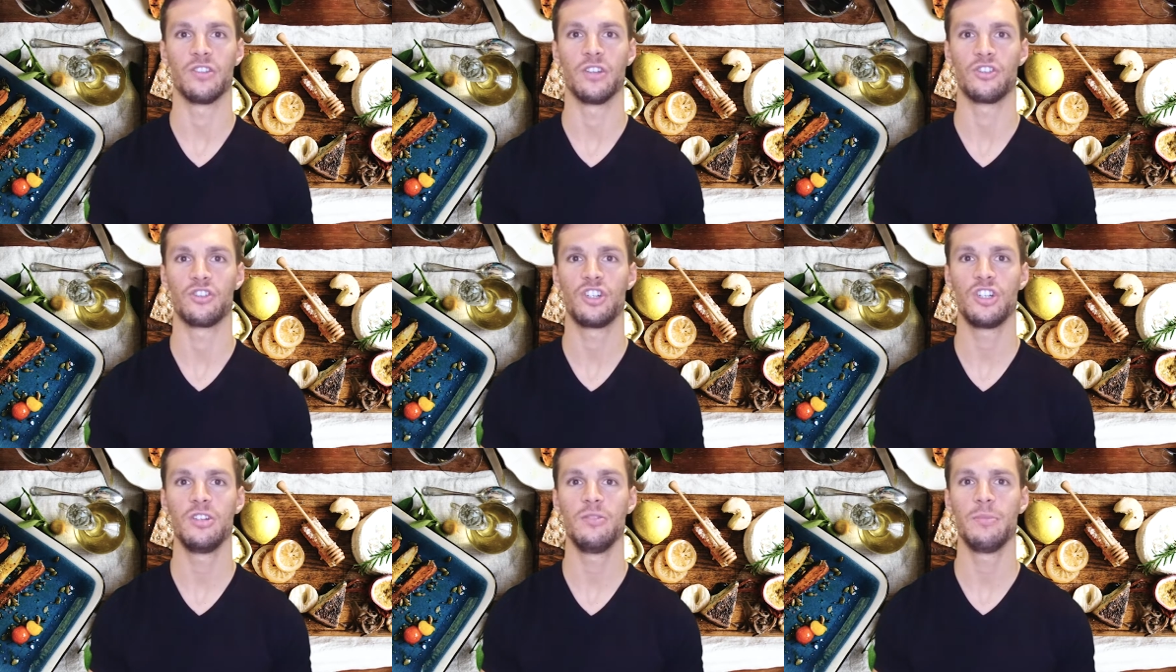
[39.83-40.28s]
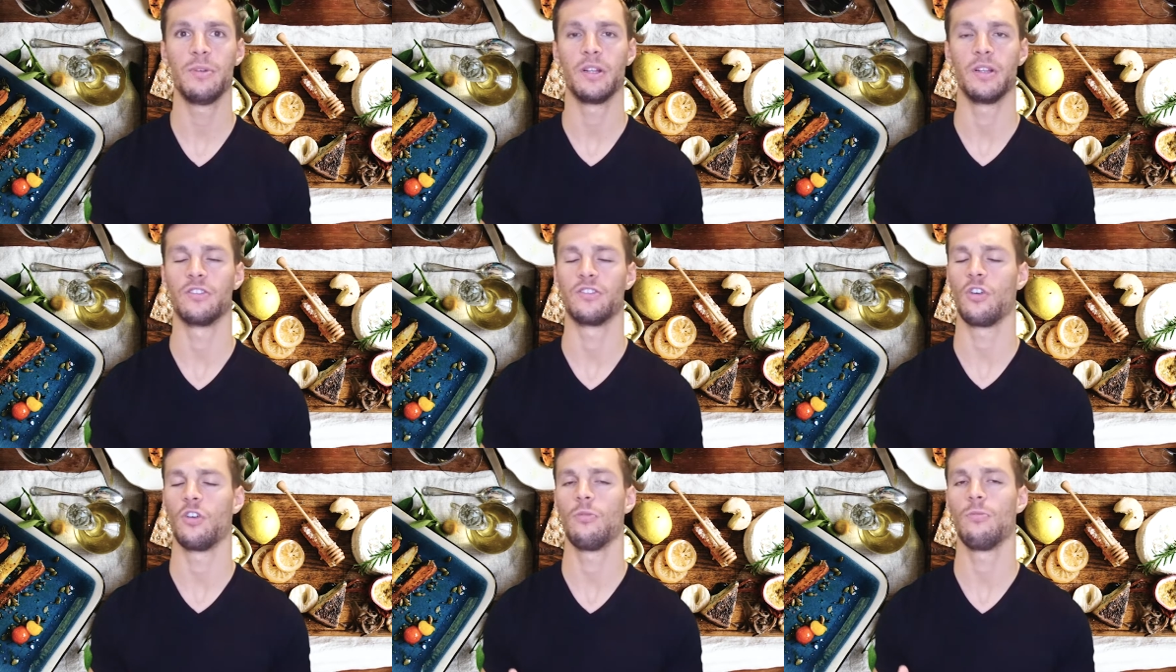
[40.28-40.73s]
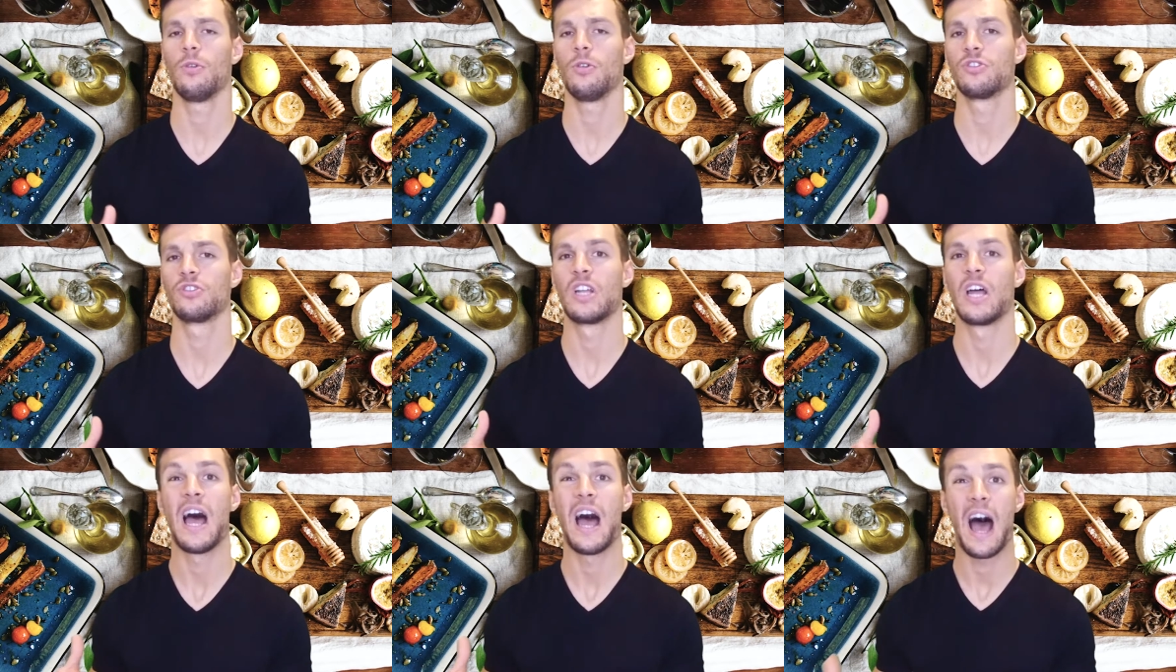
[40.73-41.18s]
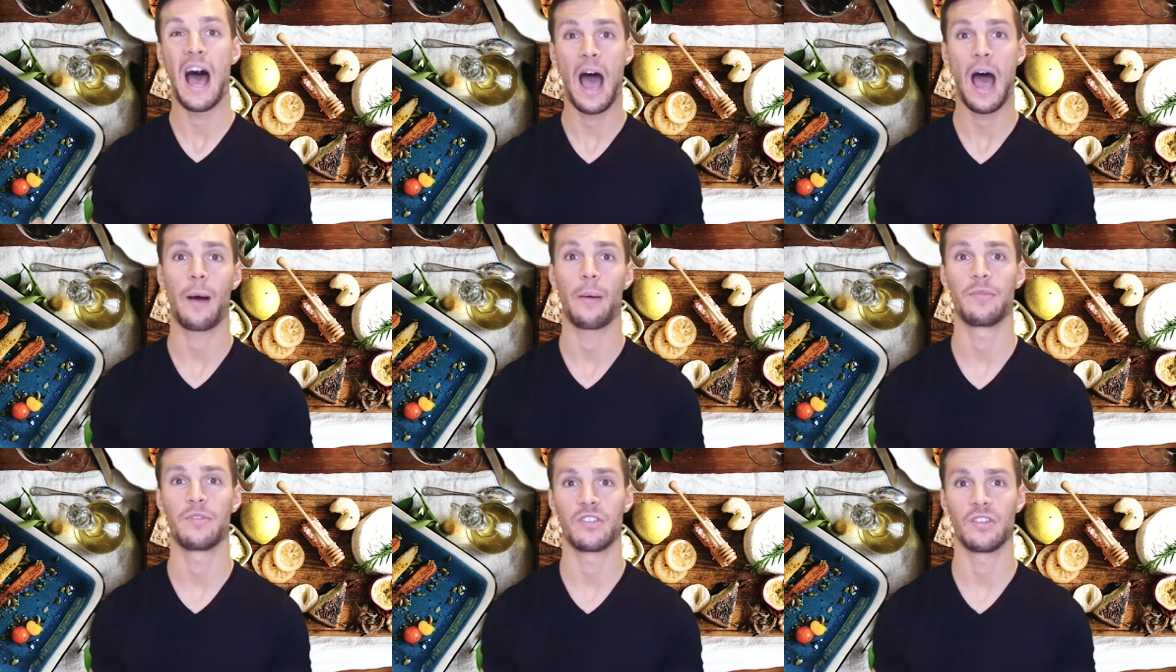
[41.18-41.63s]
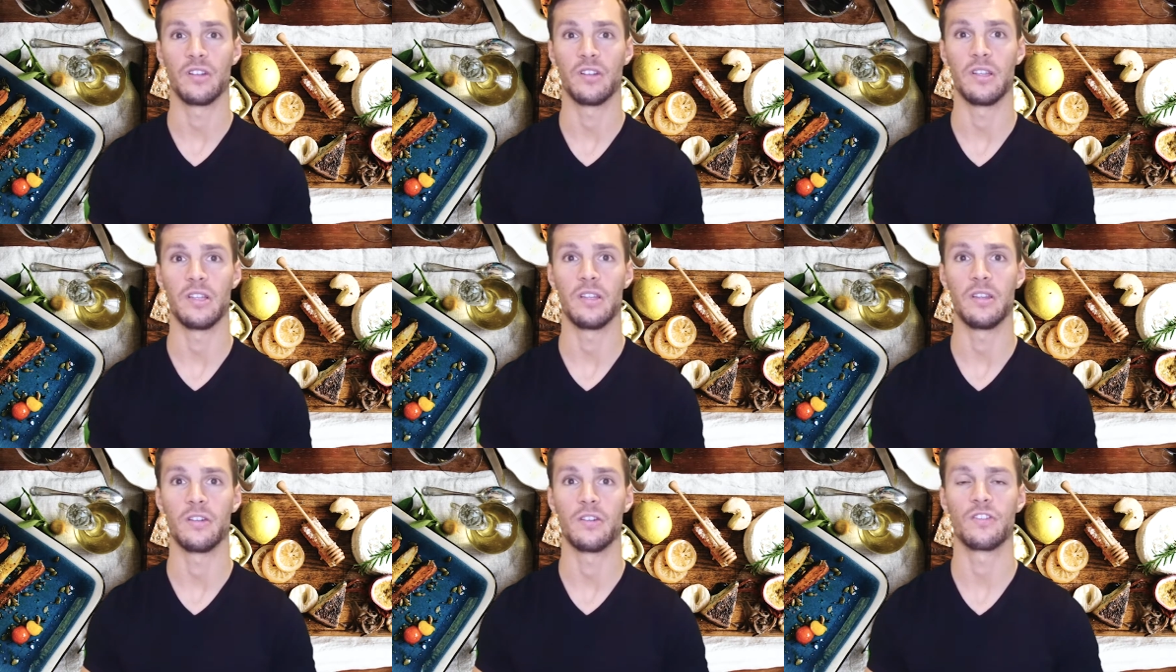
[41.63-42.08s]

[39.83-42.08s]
the cheat meal is almost obsolete.